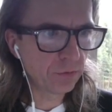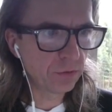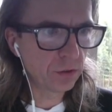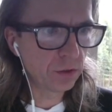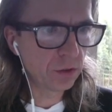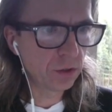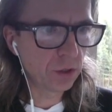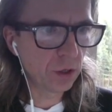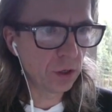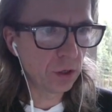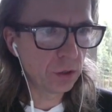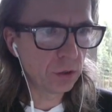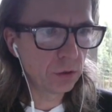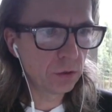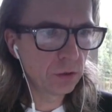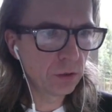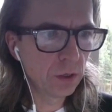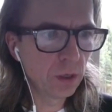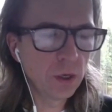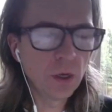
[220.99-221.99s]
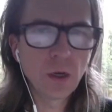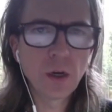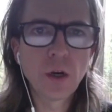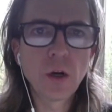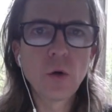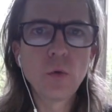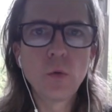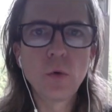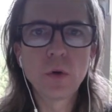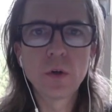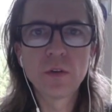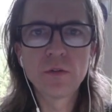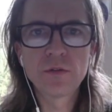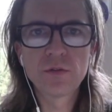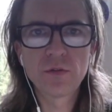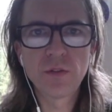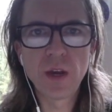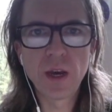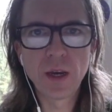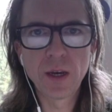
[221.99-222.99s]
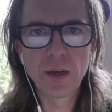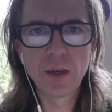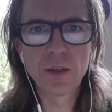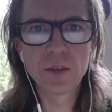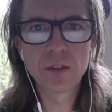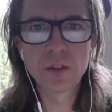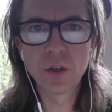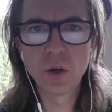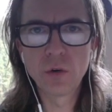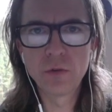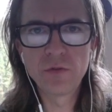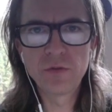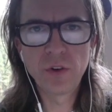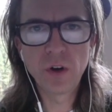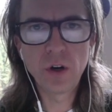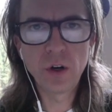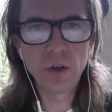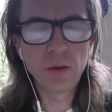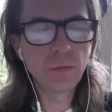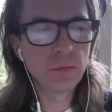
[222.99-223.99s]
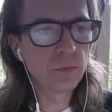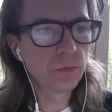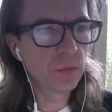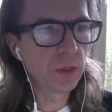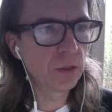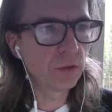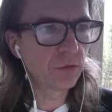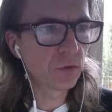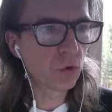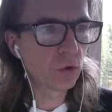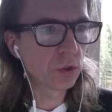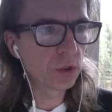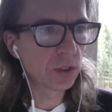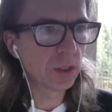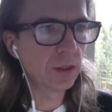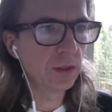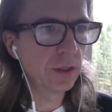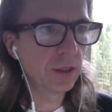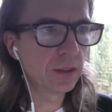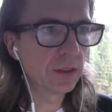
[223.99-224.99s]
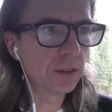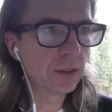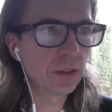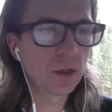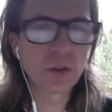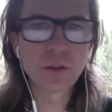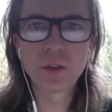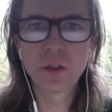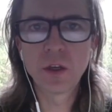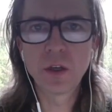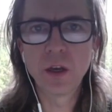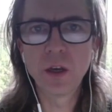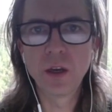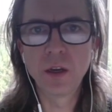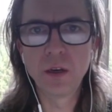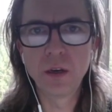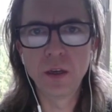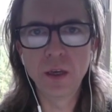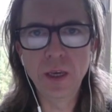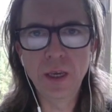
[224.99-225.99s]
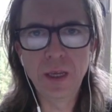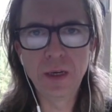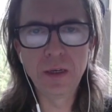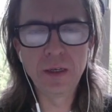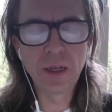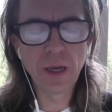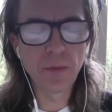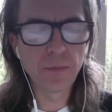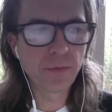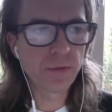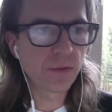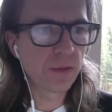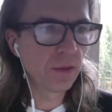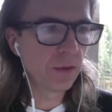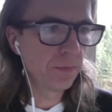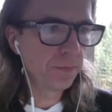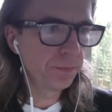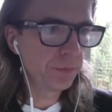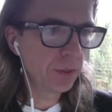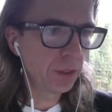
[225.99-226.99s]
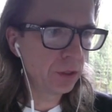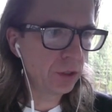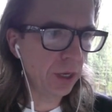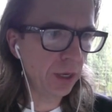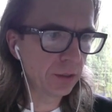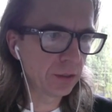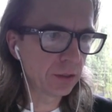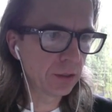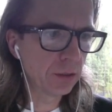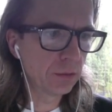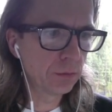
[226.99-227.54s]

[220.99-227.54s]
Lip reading: So no warnings flag so far, but of course this is not an in-depth test.